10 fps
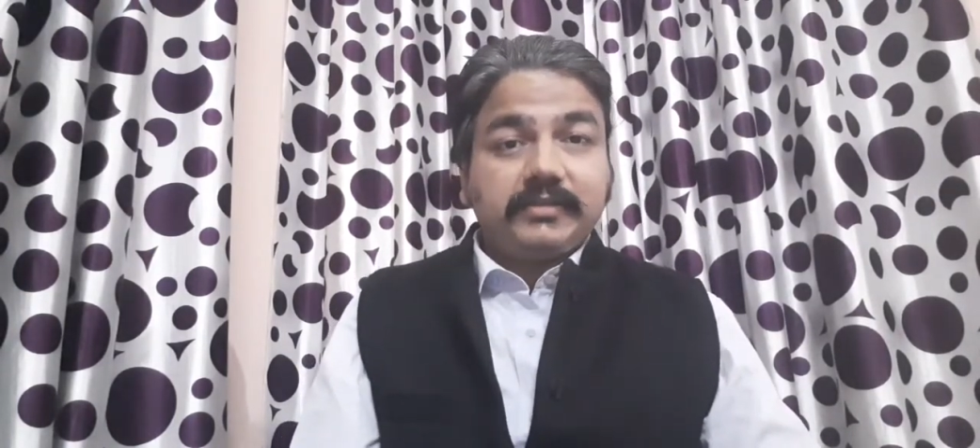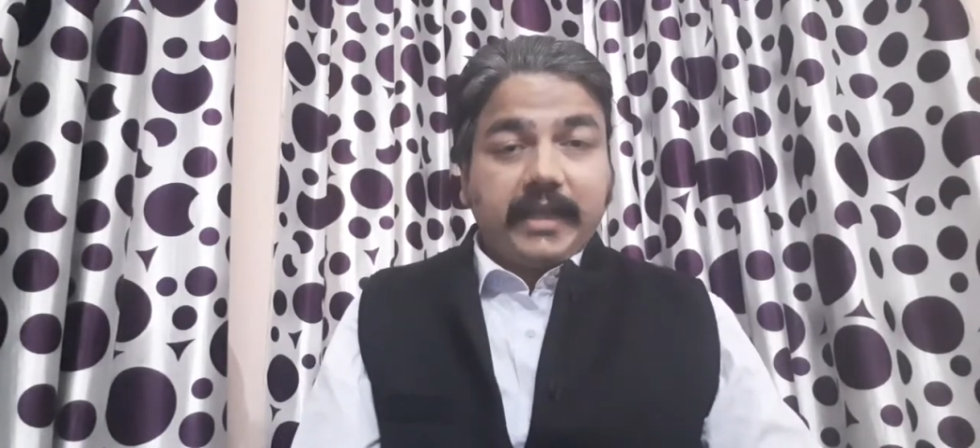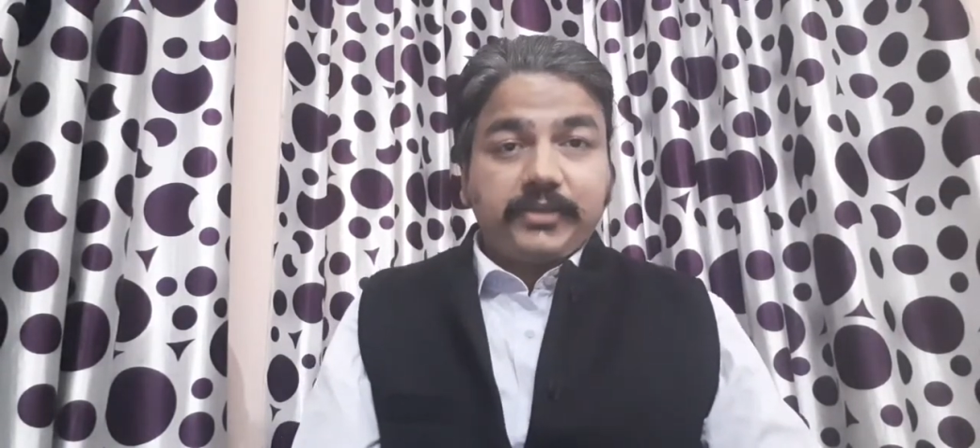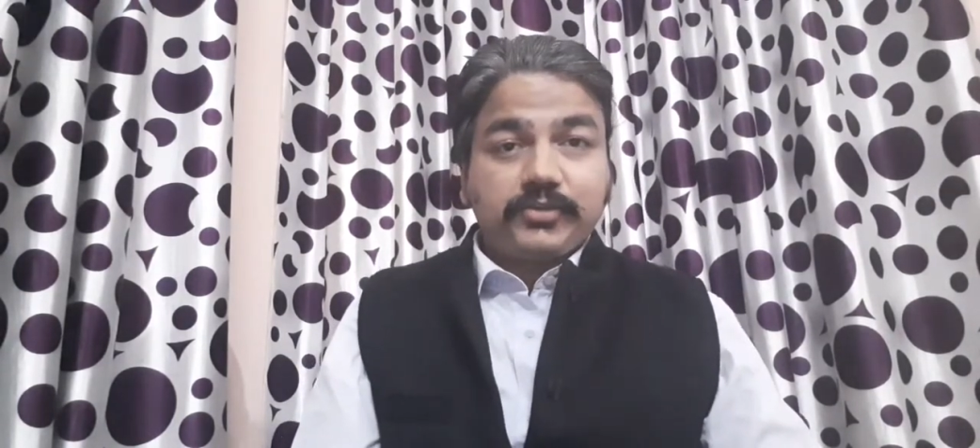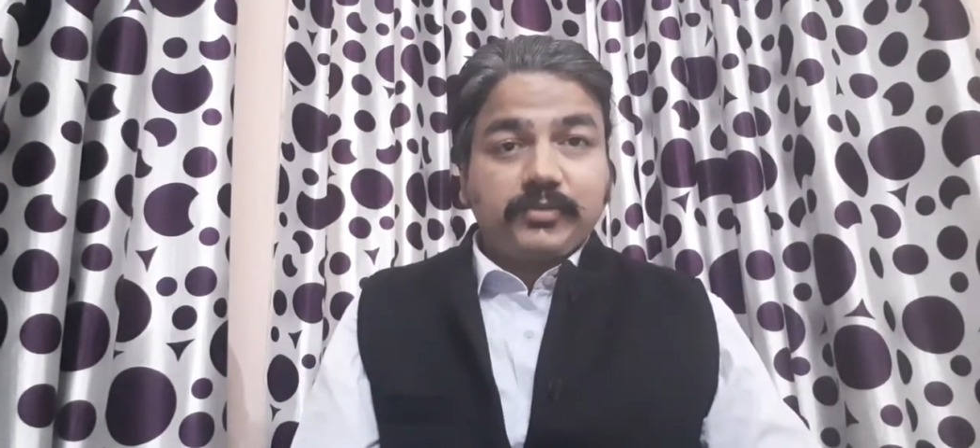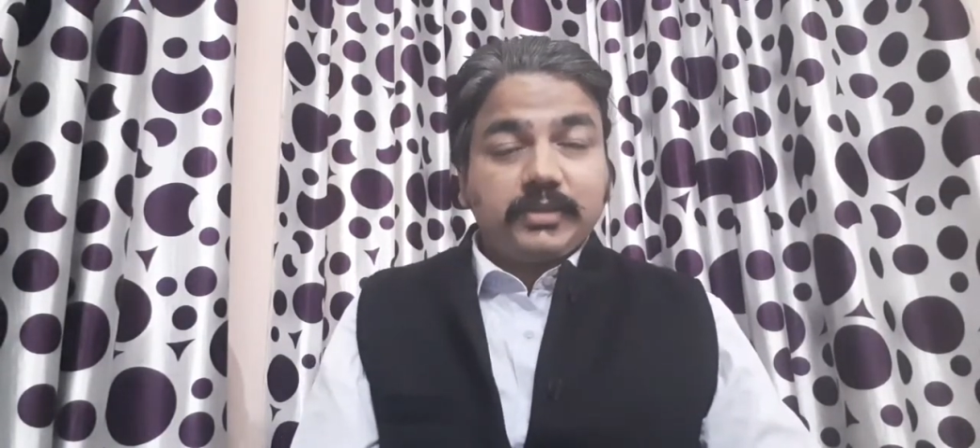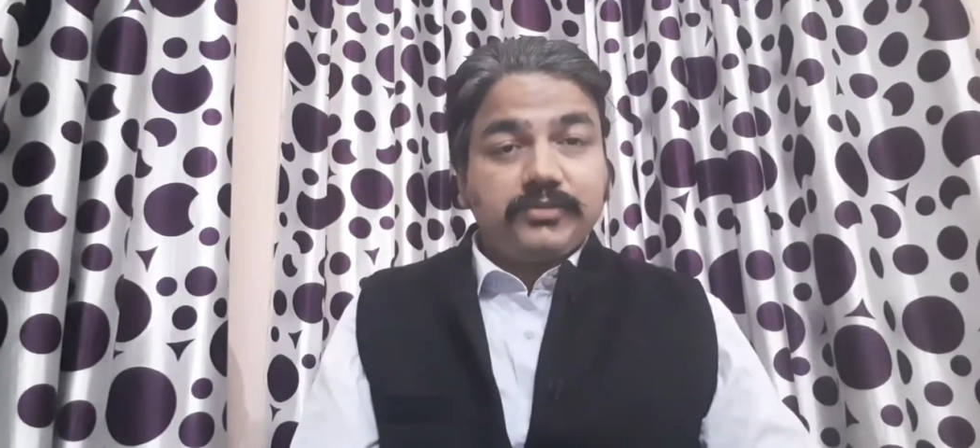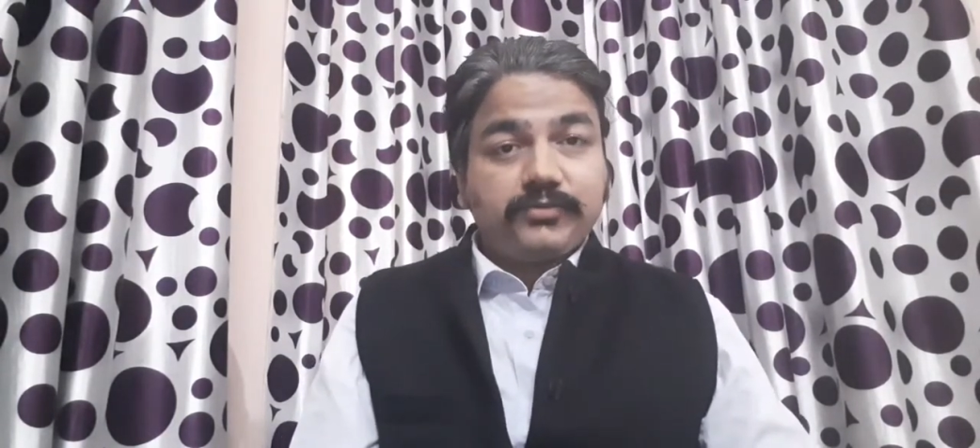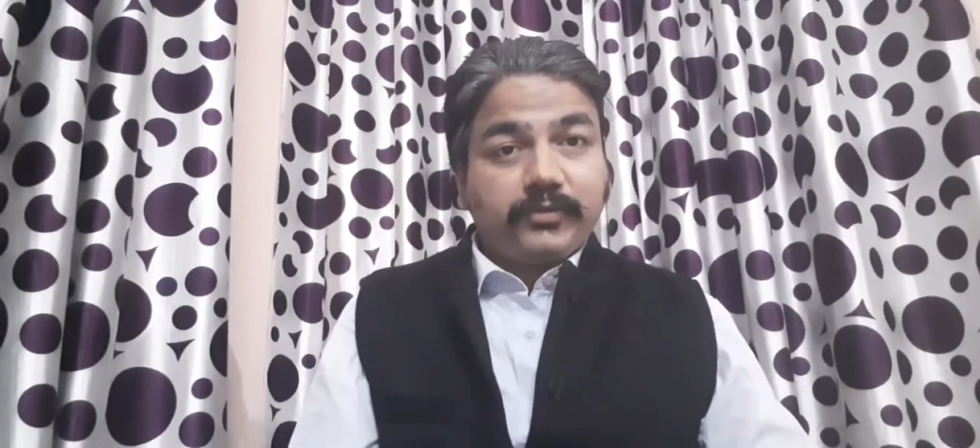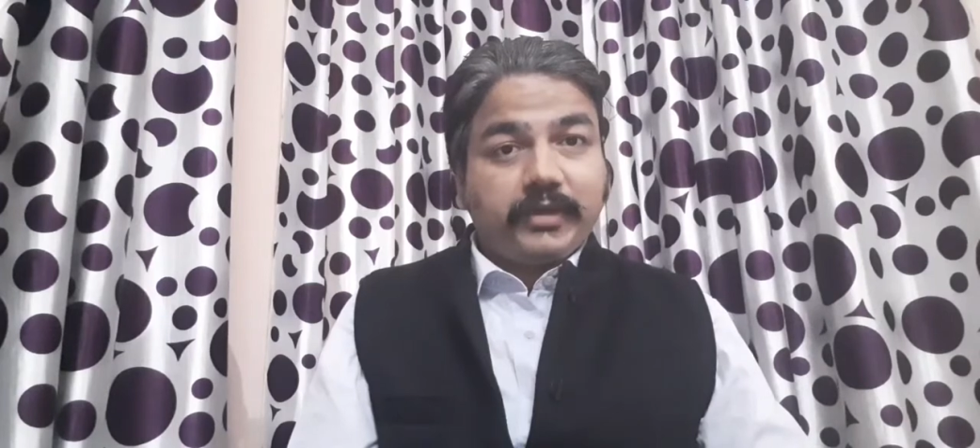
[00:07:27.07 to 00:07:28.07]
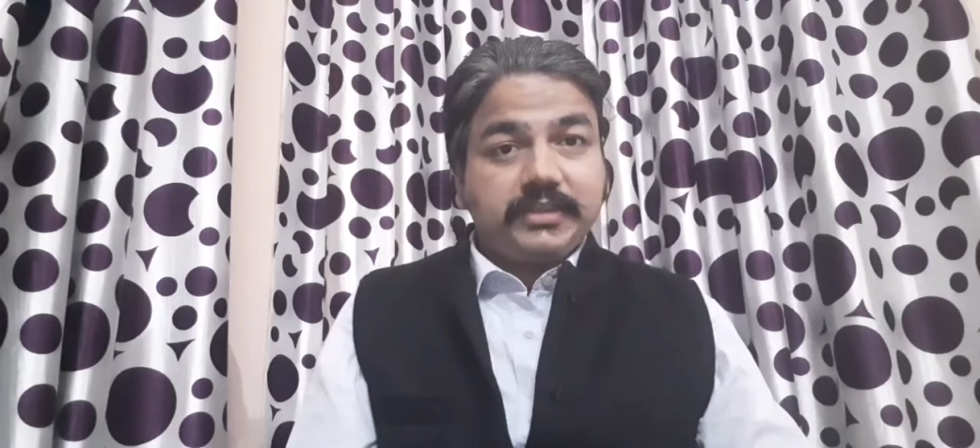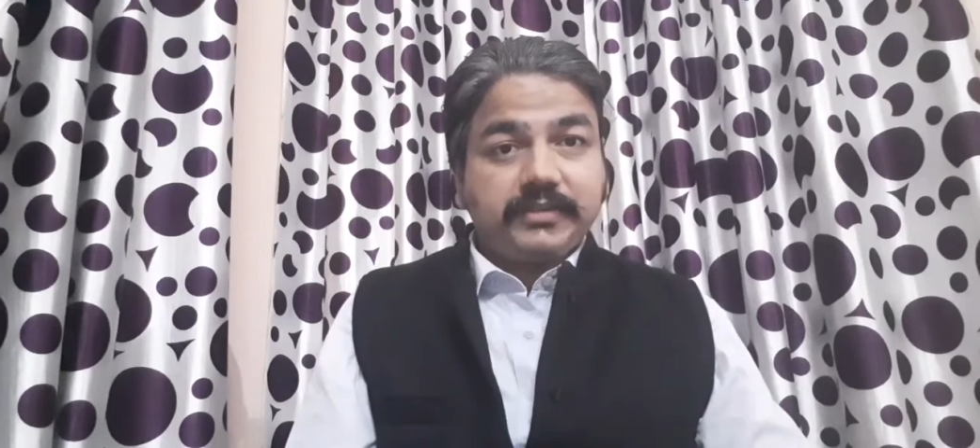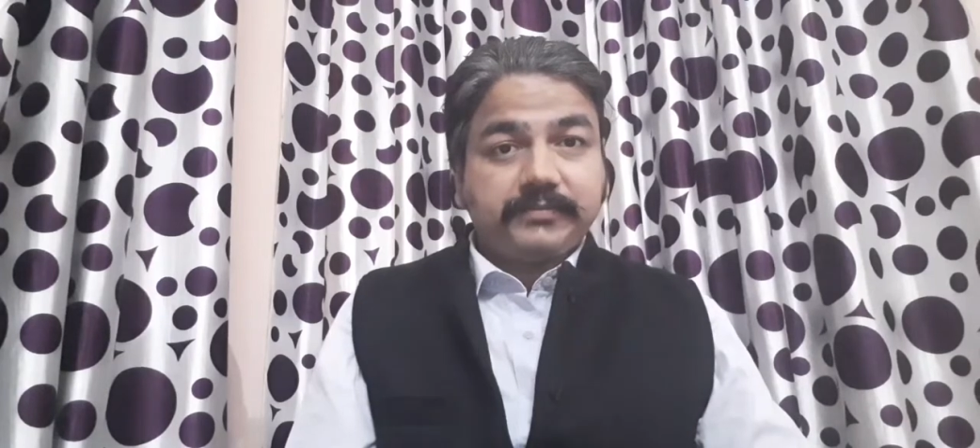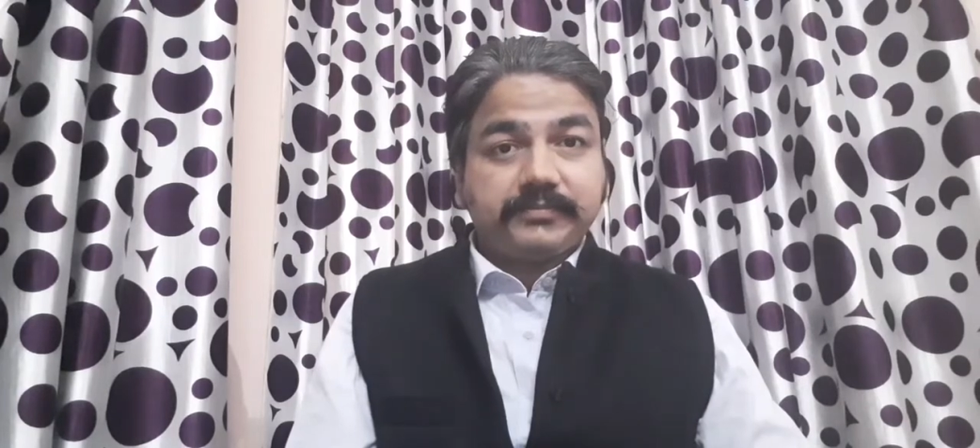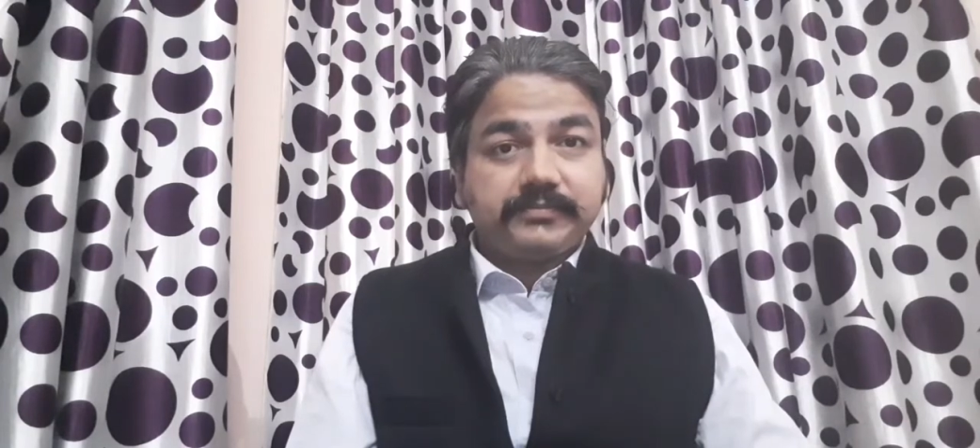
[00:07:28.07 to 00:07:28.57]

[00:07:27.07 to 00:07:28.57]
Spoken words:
Thank you so much for watching.